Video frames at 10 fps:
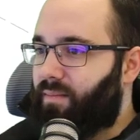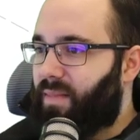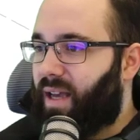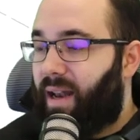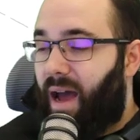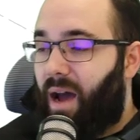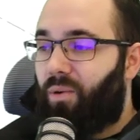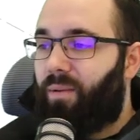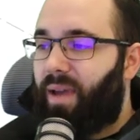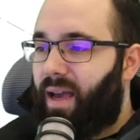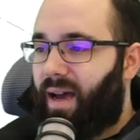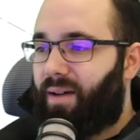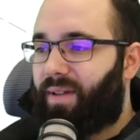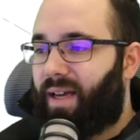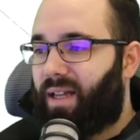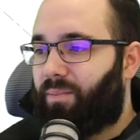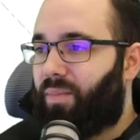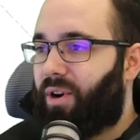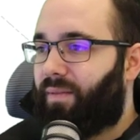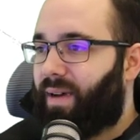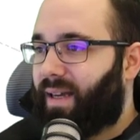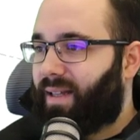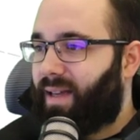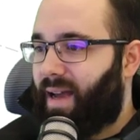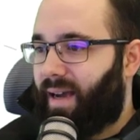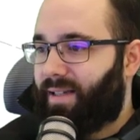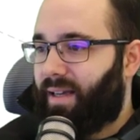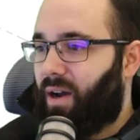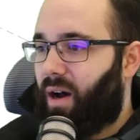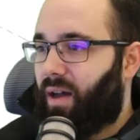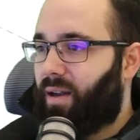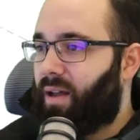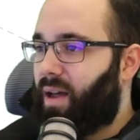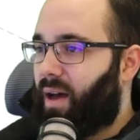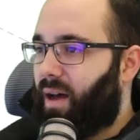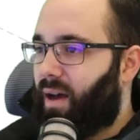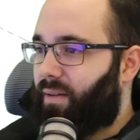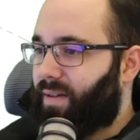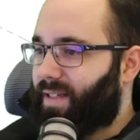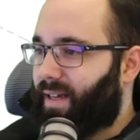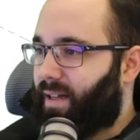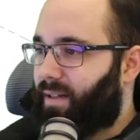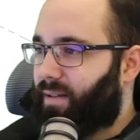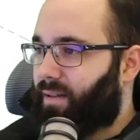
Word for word: and now we have that perfect hexagon uh, facade.